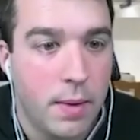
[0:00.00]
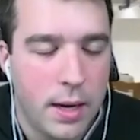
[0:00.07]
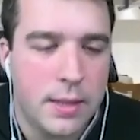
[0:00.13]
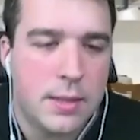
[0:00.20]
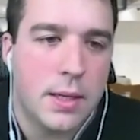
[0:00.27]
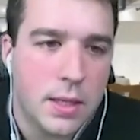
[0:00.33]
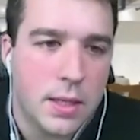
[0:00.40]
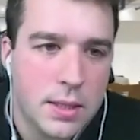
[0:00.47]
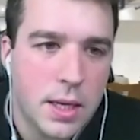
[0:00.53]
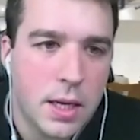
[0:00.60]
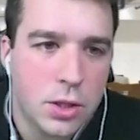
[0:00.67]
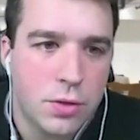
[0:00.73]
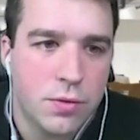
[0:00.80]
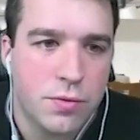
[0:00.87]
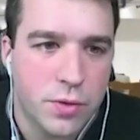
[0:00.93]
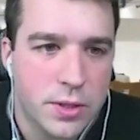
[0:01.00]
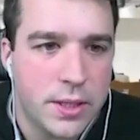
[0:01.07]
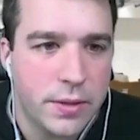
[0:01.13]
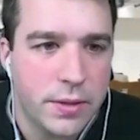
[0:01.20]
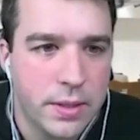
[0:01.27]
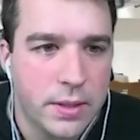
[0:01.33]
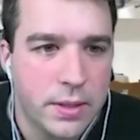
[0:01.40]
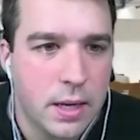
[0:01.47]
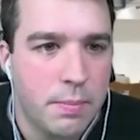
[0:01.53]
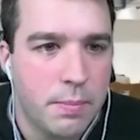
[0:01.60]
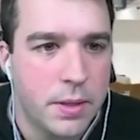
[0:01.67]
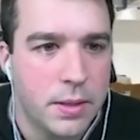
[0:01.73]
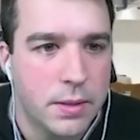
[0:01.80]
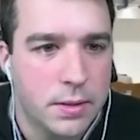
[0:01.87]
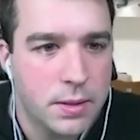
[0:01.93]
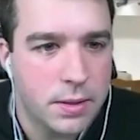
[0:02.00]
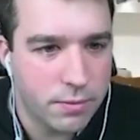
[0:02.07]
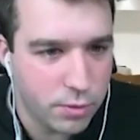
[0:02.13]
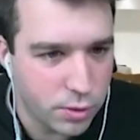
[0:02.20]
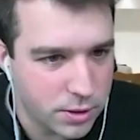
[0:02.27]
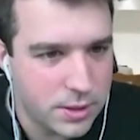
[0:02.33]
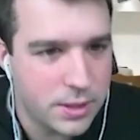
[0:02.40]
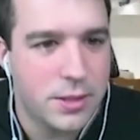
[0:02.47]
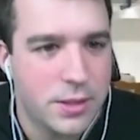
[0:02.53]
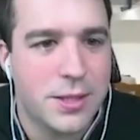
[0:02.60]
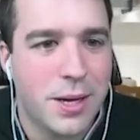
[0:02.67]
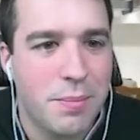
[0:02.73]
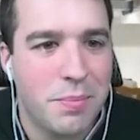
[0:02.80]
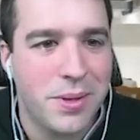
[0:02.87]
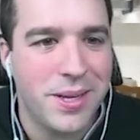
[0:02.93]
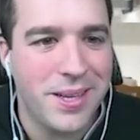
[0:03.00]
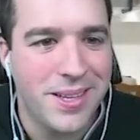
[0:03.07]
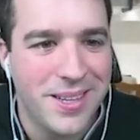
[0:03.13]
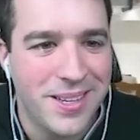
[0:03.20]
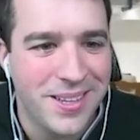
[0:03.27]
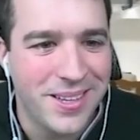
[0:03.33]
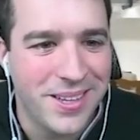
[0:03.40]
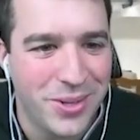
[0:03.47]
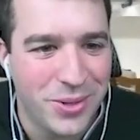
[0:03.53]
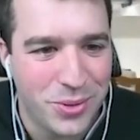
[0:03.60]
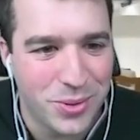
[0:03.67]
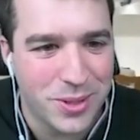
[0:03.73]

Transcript: And it's an extension for serious companies. If you're a serious company, you do